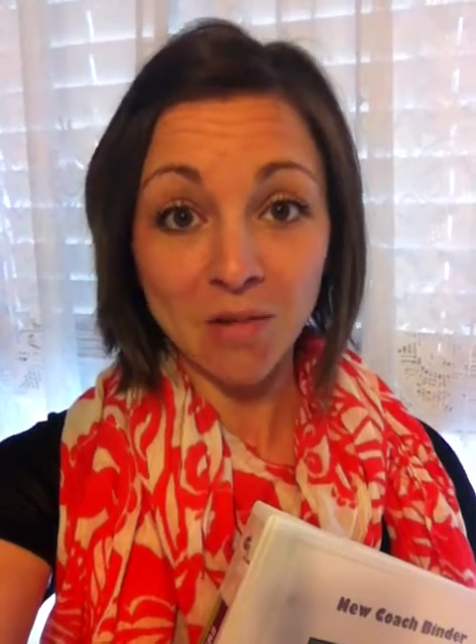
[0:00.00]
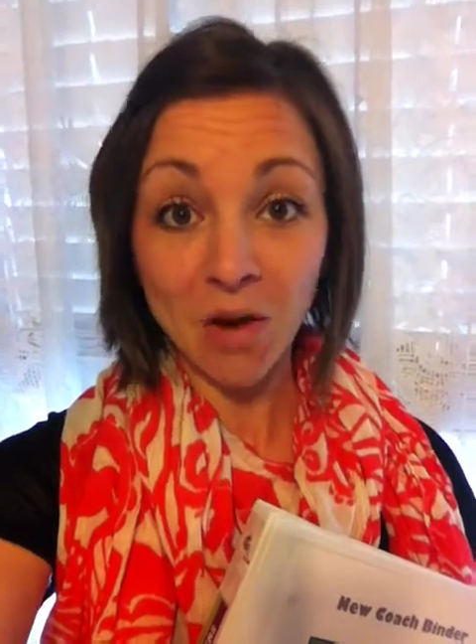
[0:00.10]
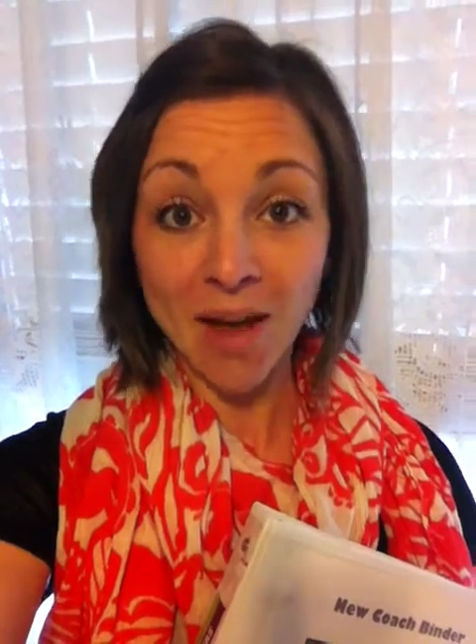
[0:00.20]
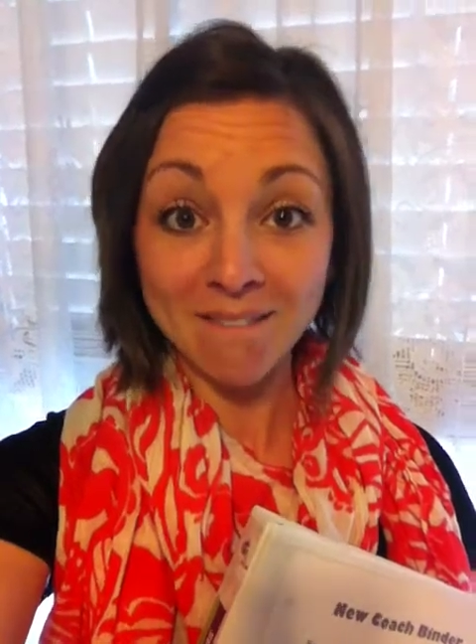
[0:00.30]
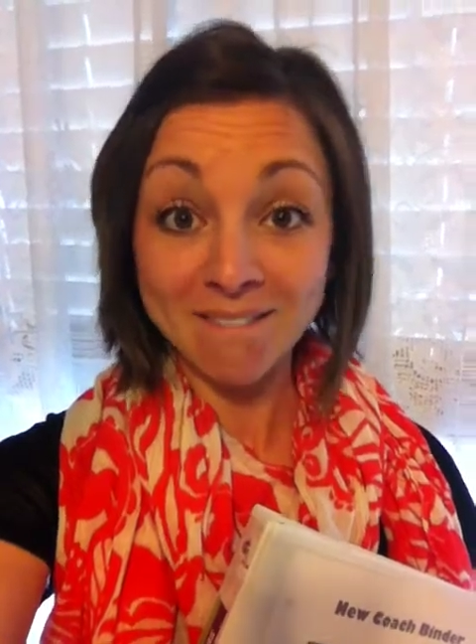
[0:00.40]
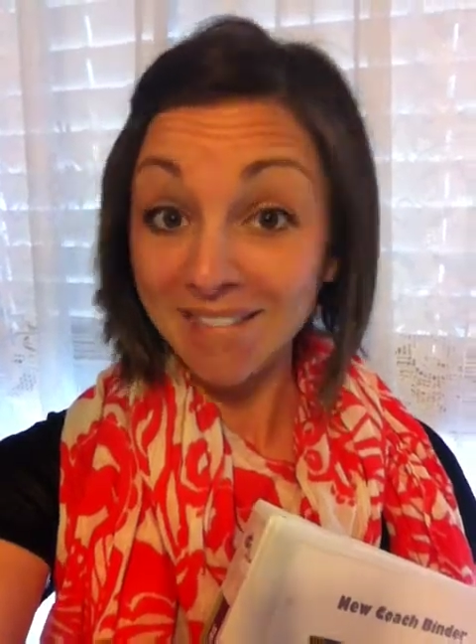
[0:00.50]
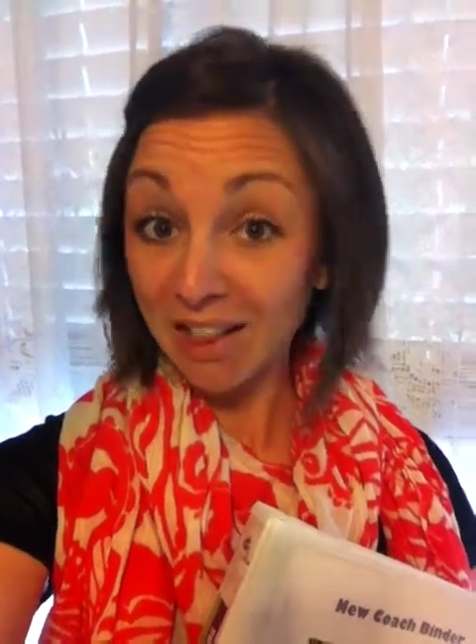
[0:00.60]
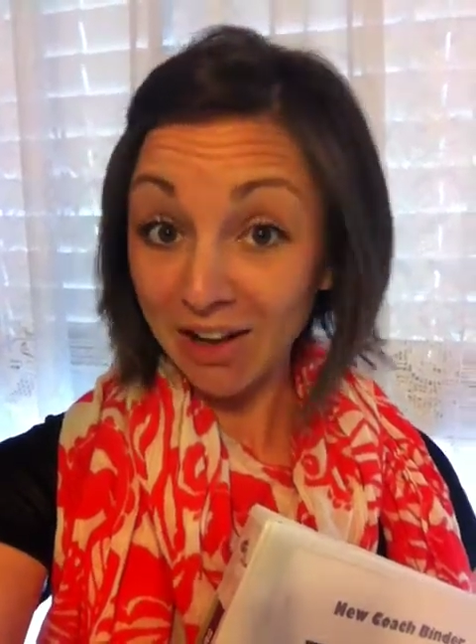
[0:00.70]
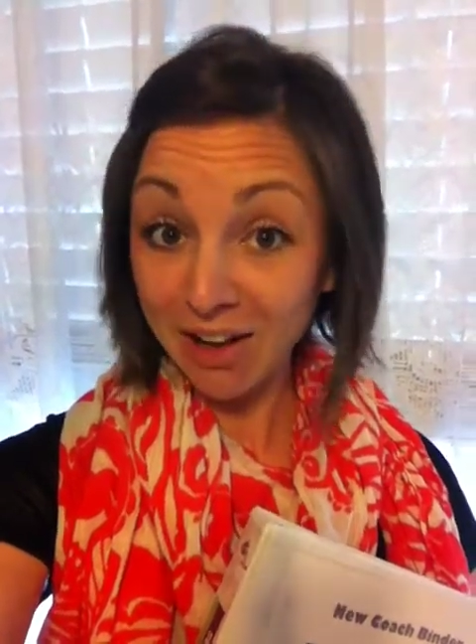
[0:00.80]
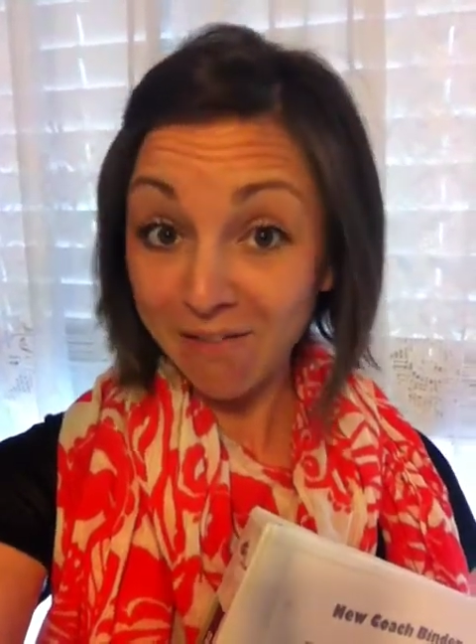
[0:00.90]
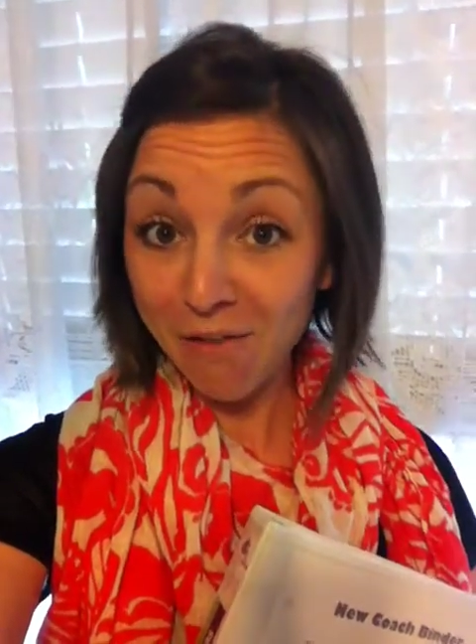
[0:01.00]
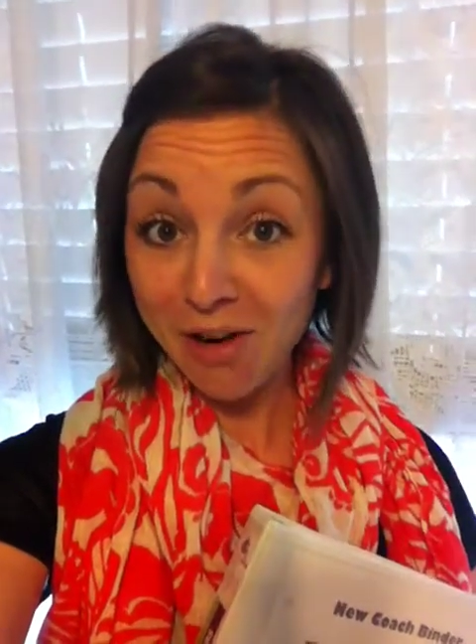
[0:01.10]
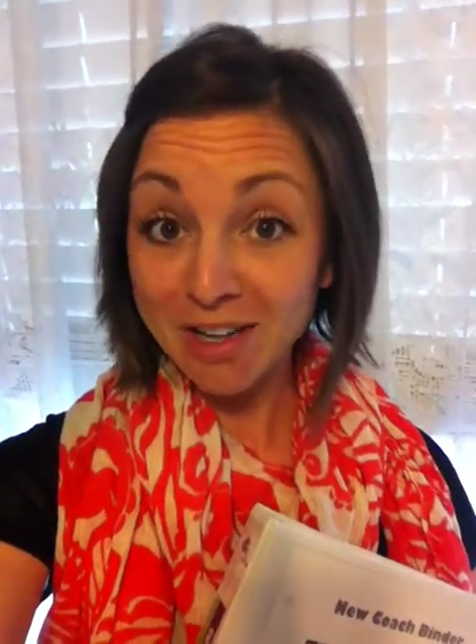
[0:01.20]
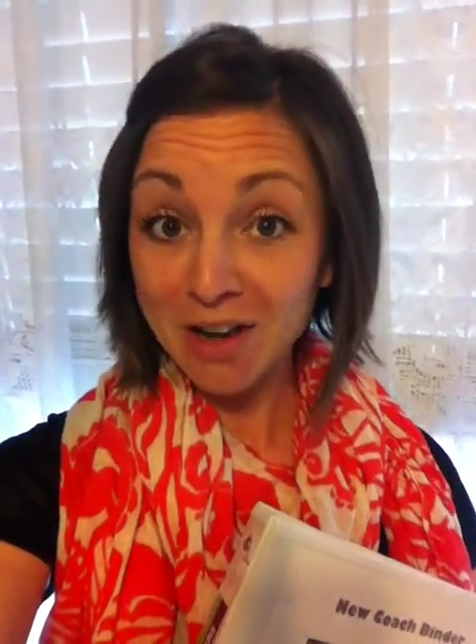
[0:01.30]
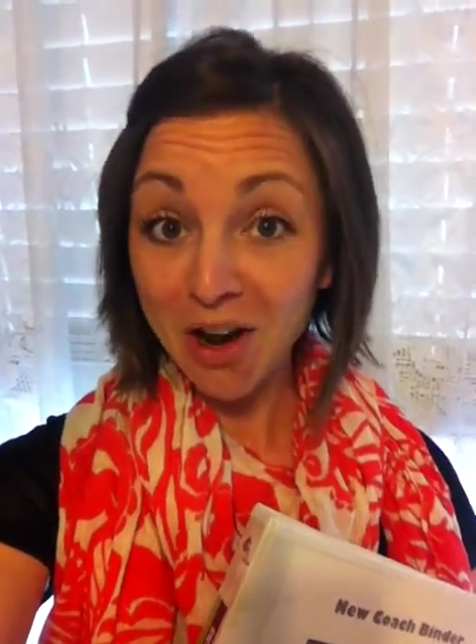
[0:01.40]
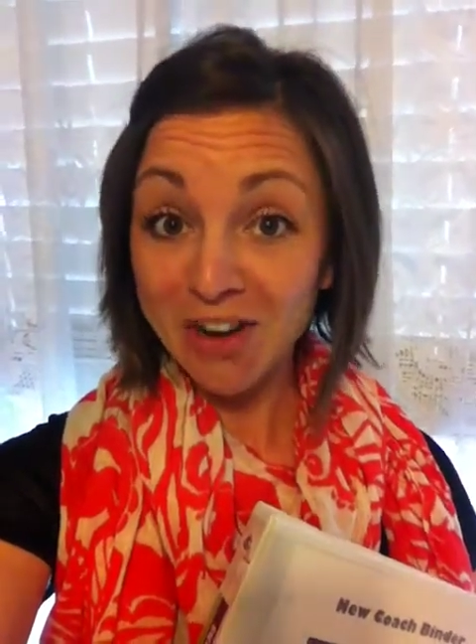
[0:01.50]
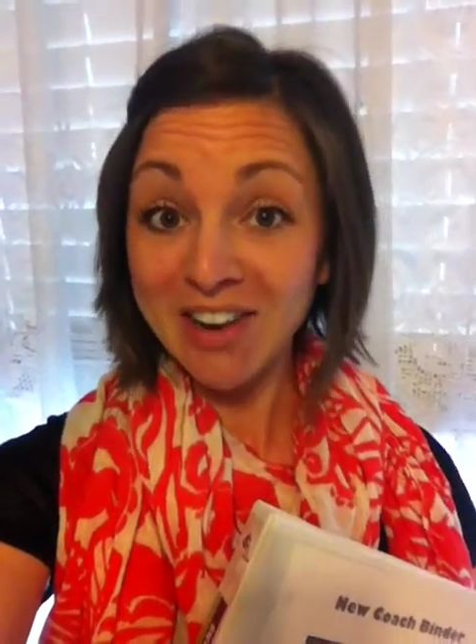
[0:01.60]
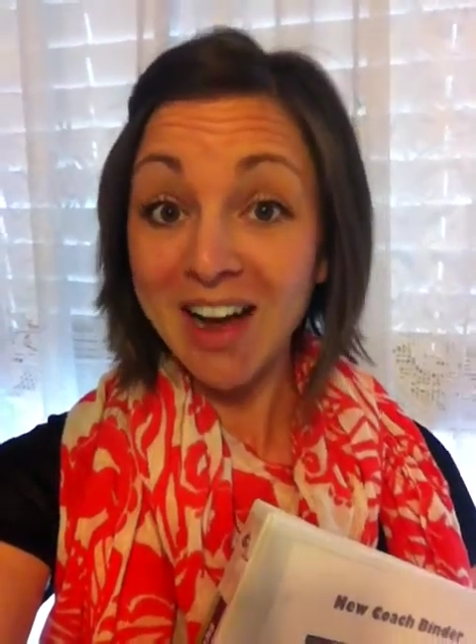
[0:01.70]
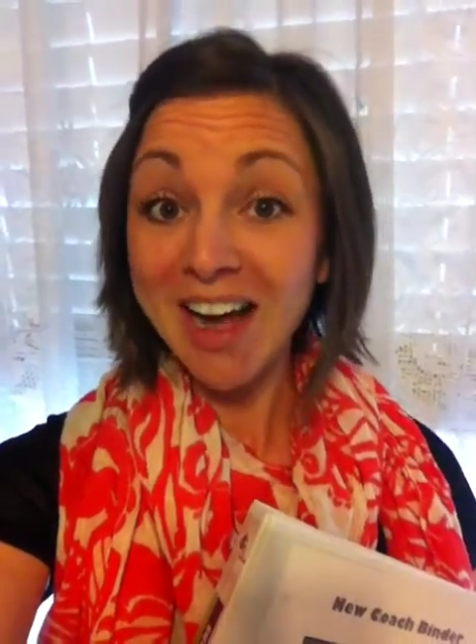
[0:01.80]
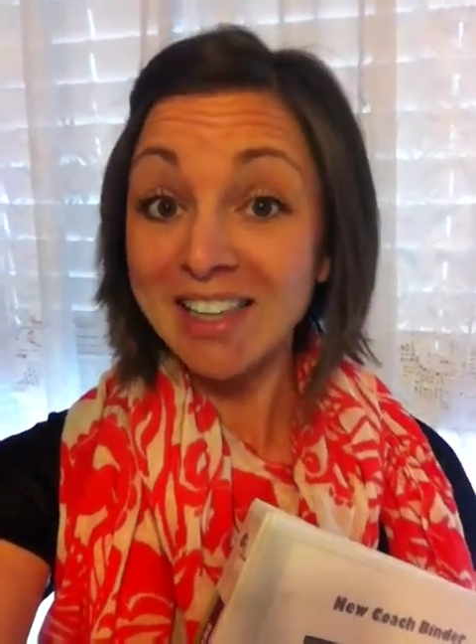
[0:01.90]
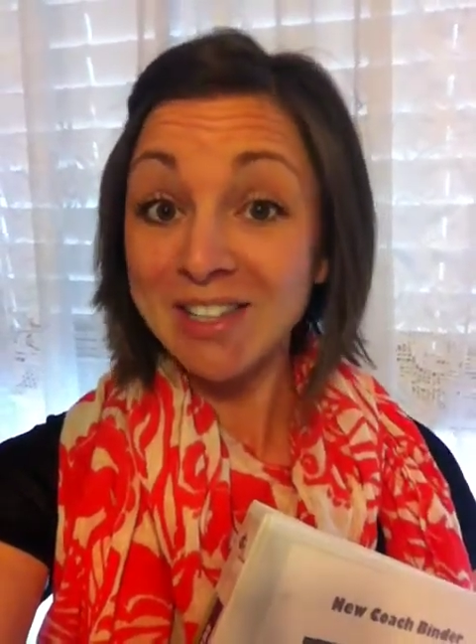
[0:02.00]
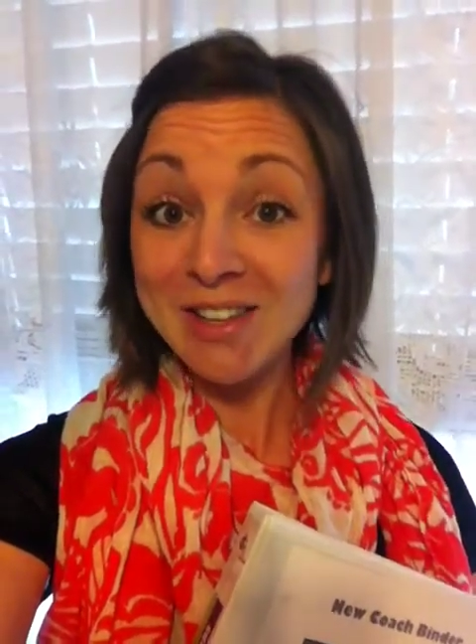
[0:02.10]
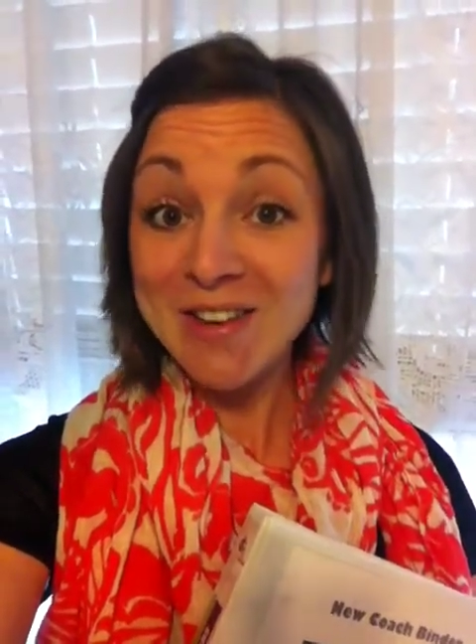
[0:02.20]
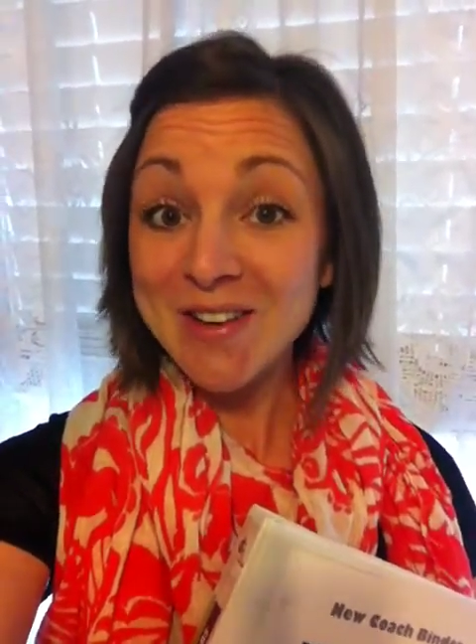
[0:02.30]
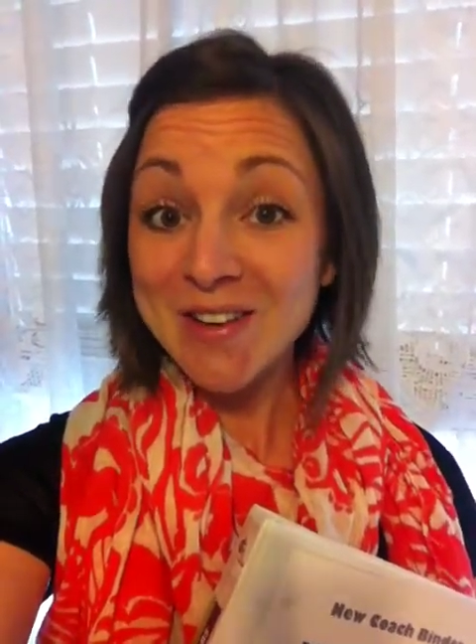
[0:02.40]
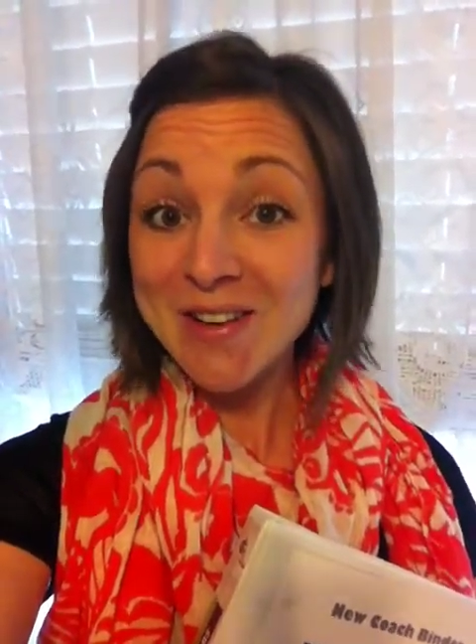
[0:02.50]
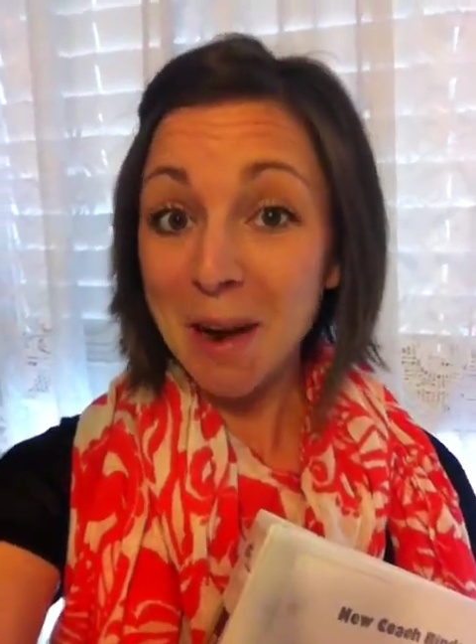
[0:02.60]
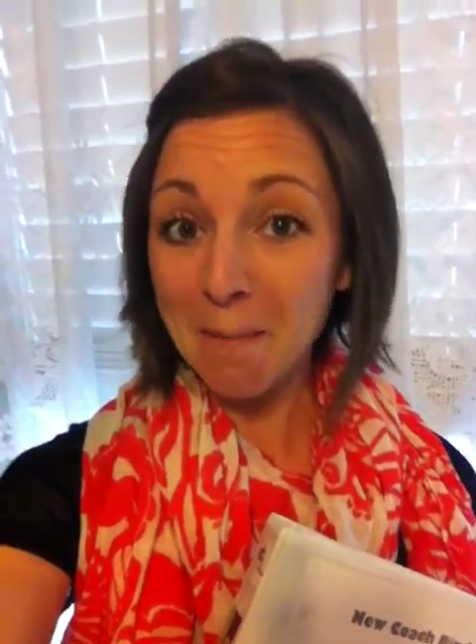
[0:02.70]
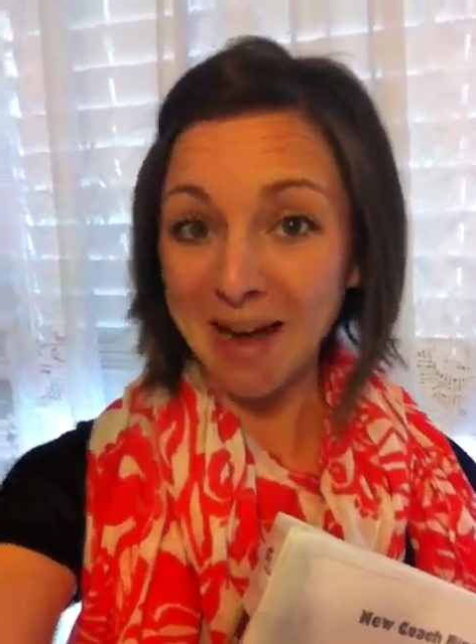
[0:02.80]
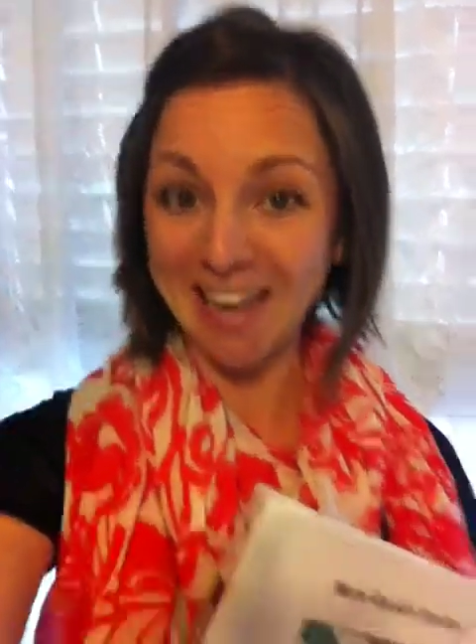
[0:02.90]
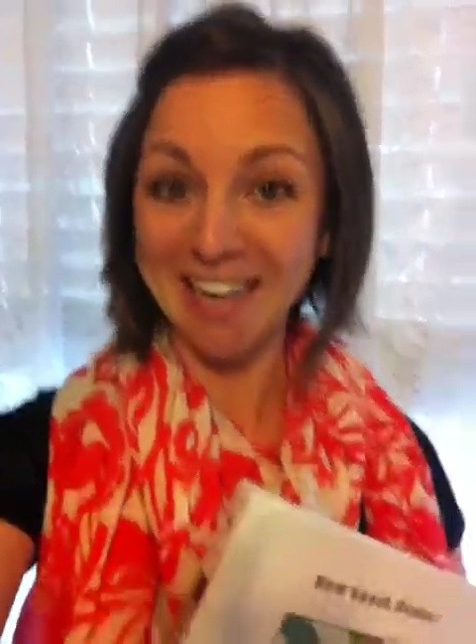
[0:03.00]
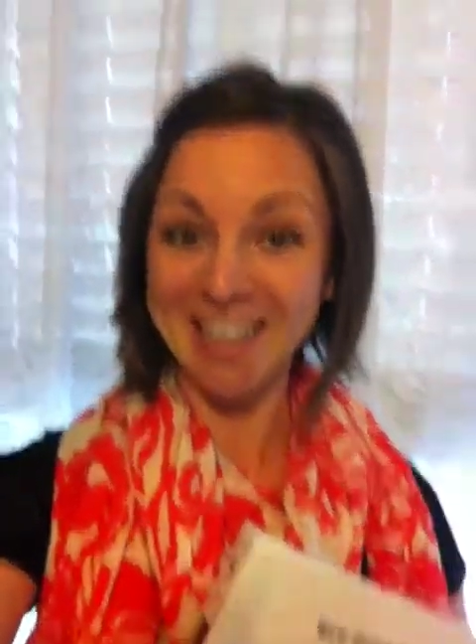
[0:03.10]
Okay, looking forward to talking to you guys soon. Bye.